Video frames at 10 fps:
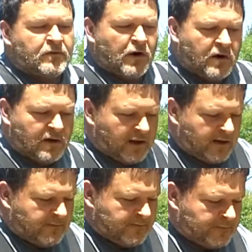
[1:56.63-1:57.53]

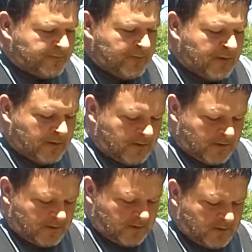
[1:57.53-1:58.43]
Thirdly,
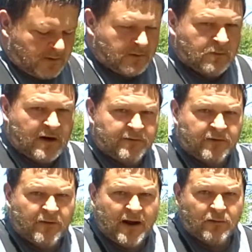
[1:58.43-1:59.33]

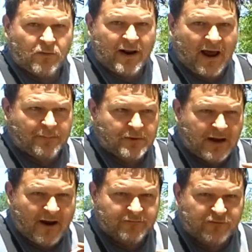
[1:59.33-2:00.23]
if I would happen to
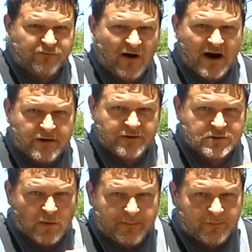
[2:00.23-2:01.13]
have to fire
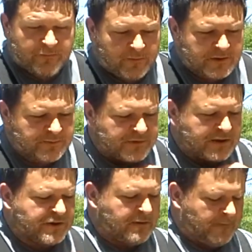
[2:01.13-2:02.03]
this weapon from this
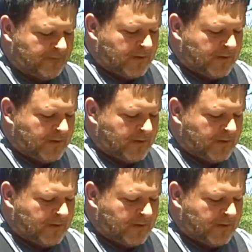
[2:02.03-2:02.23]
position,